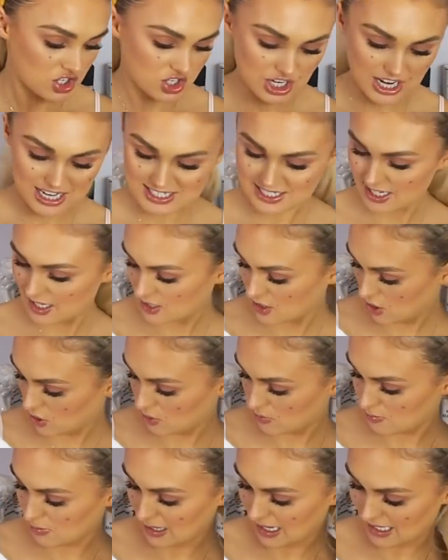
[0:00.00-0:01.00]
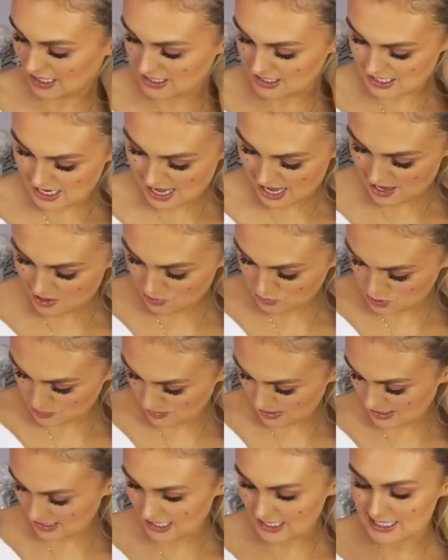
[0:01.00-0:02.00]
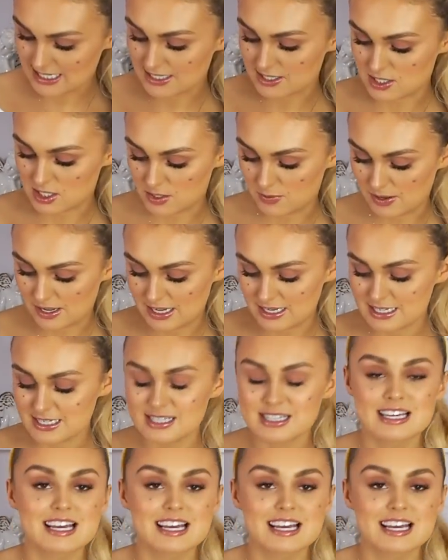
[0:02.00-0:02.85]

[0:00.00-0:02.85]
jazzy notepads. And how do I get into it?